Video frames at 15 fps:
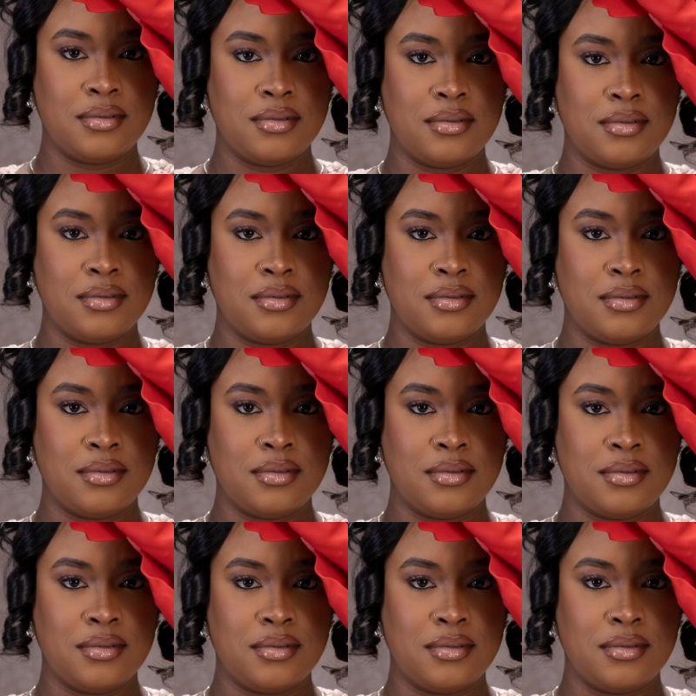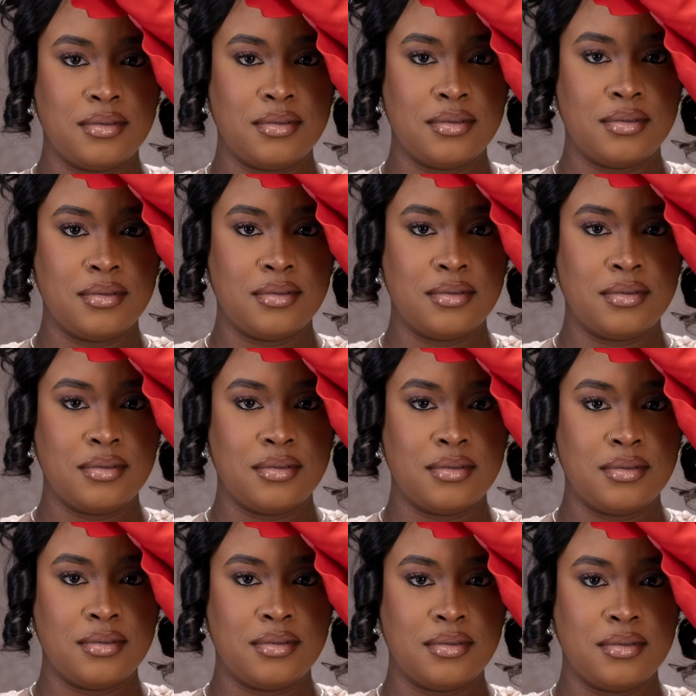
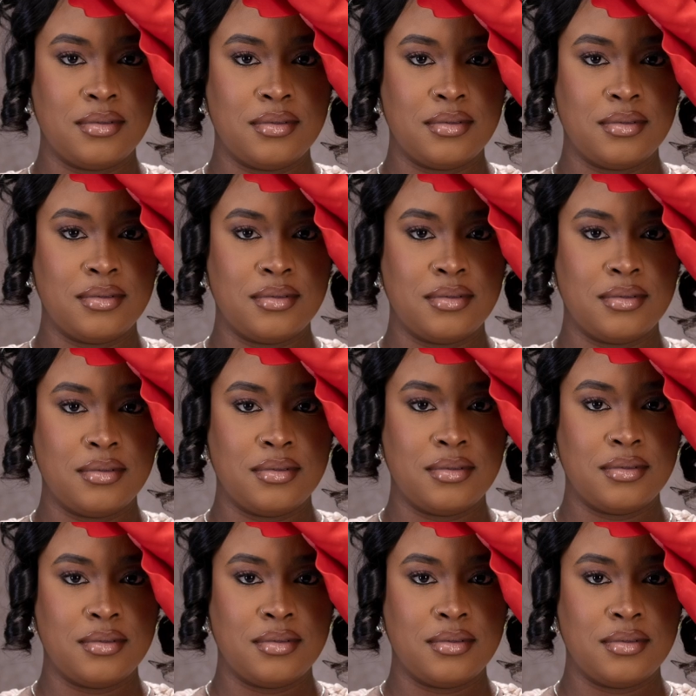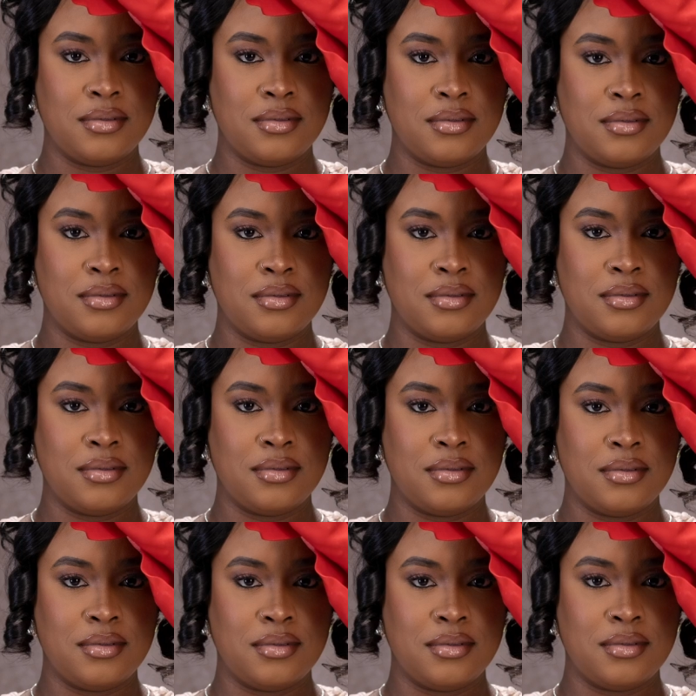
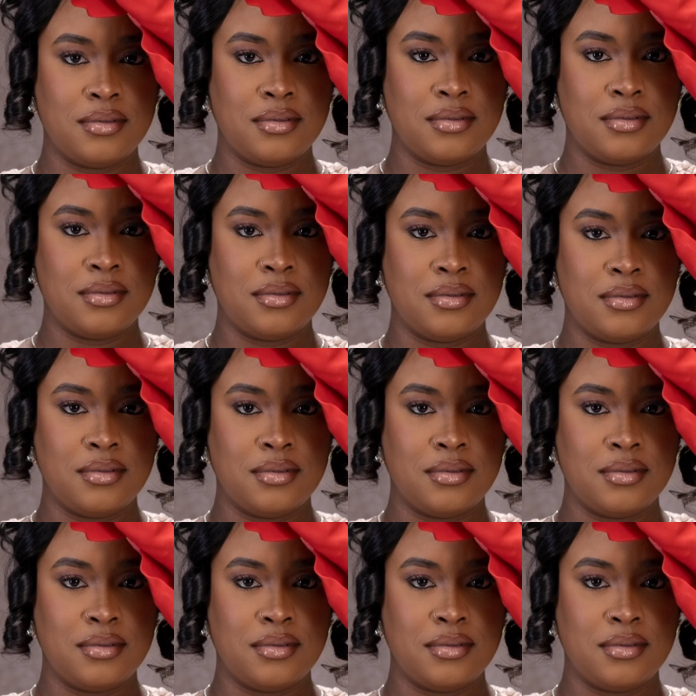No one is speaking in this clip.